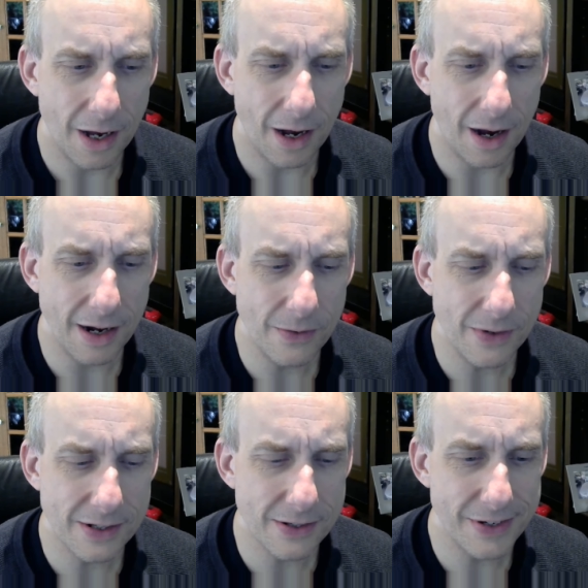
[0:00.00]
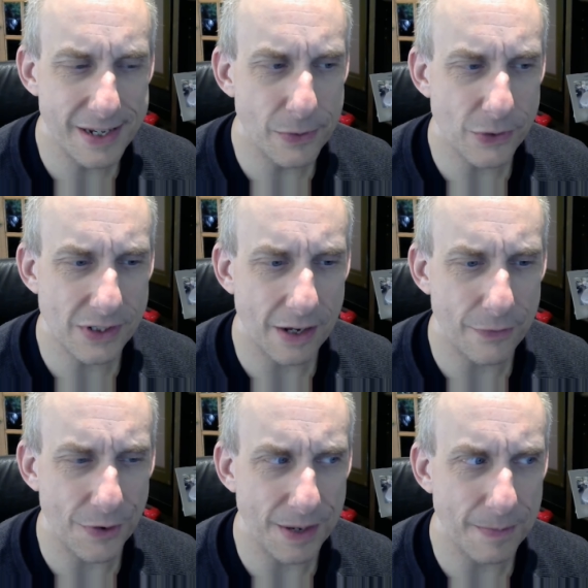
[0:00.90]
don't want to do any more
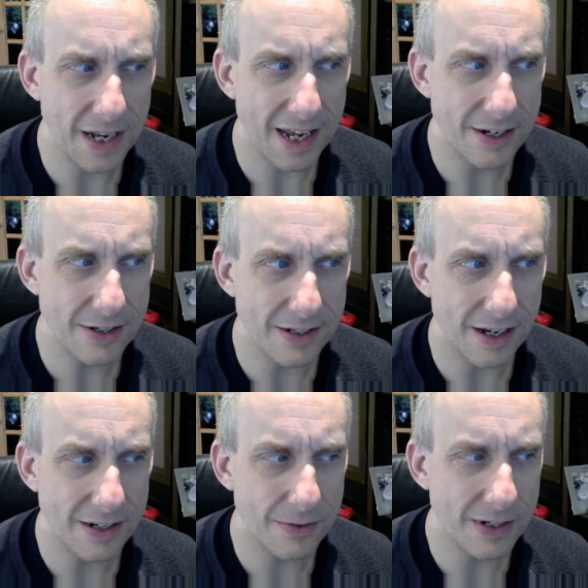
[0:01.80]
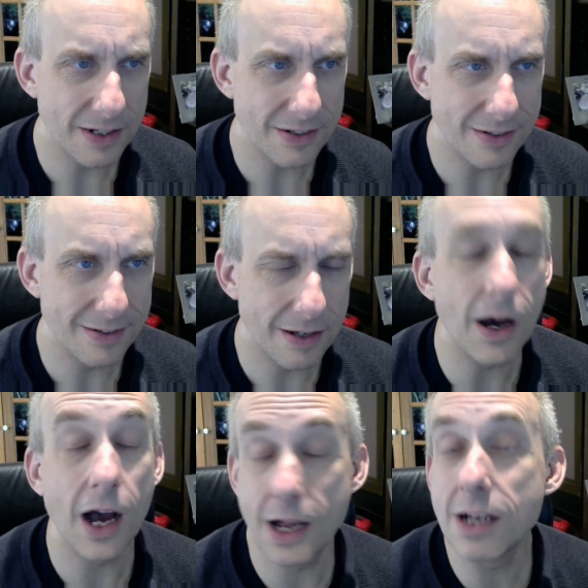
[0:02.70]
stuff on emulation. I
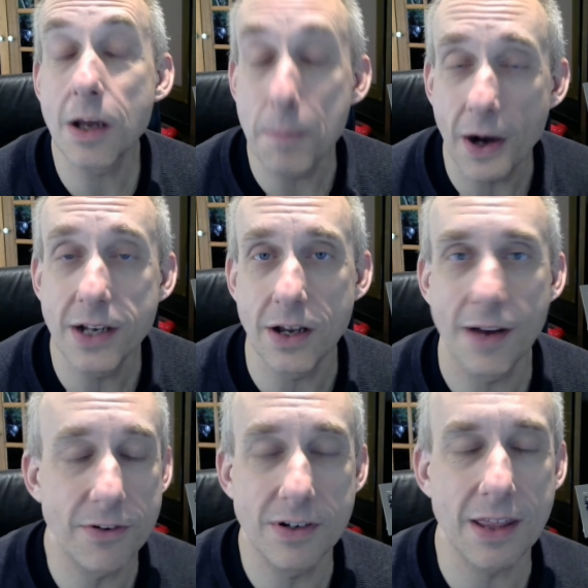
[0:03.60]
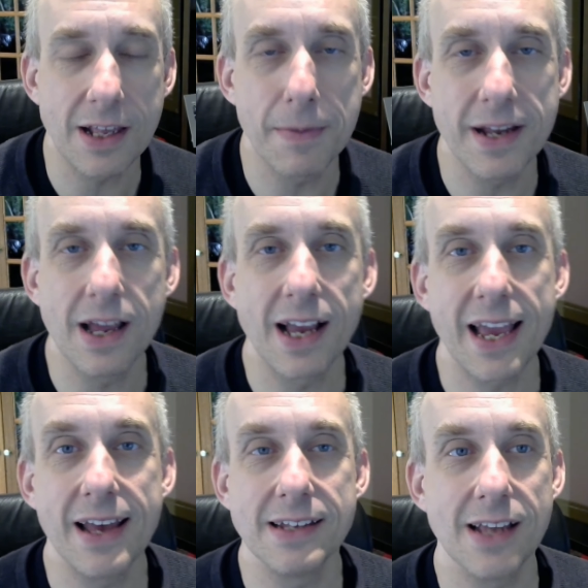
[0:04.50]
don't mind. I've got nothing
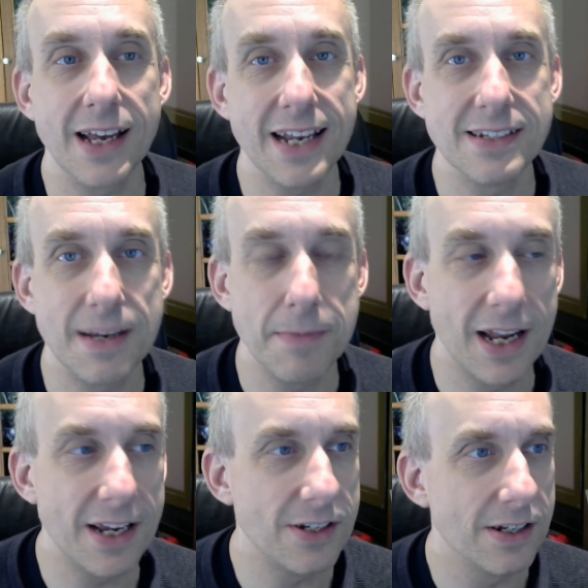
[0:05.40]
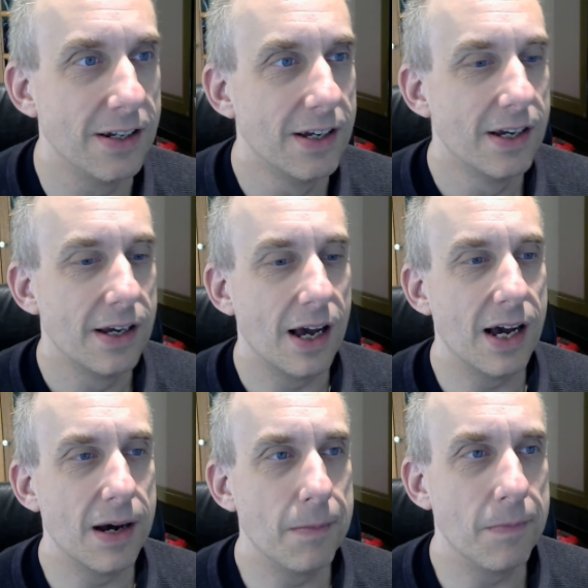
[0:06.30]
against emulation.
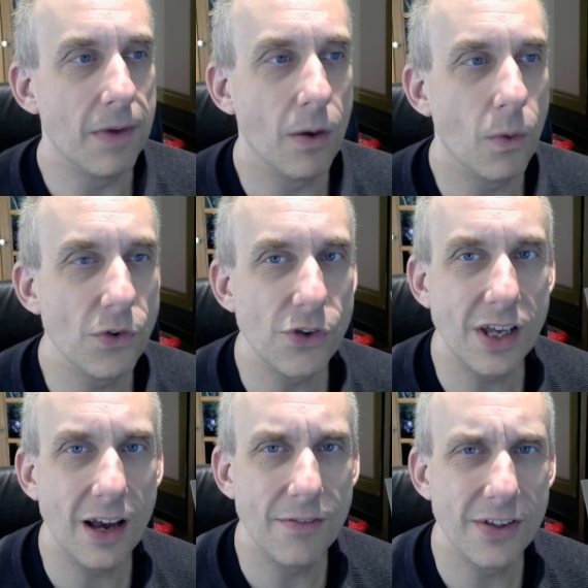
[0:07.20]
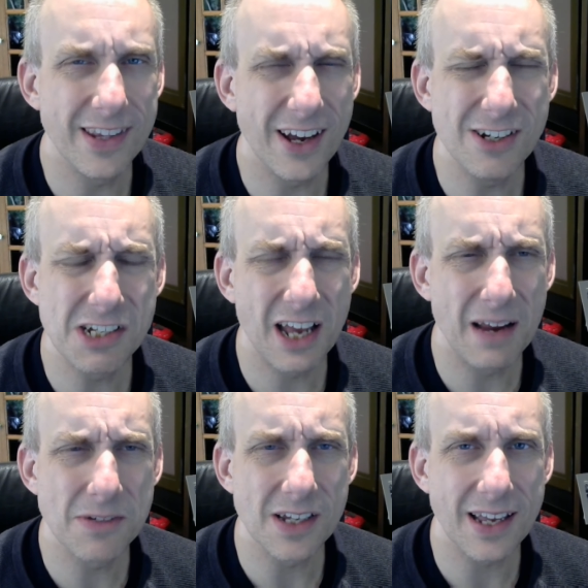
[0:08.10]
I want to cover those
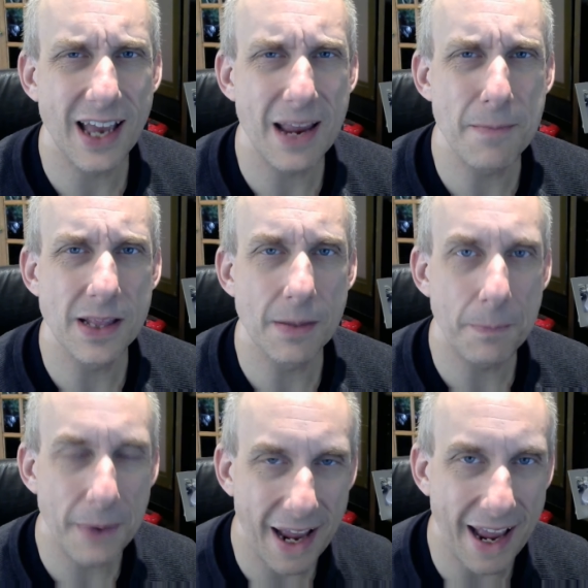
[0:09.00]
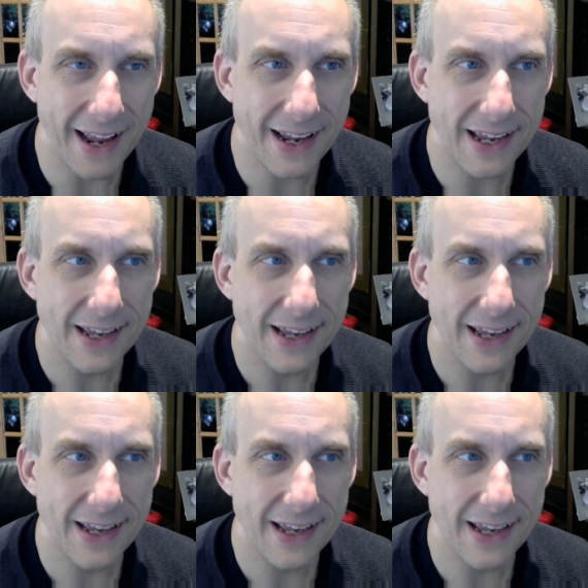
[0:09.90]
games that came in the pack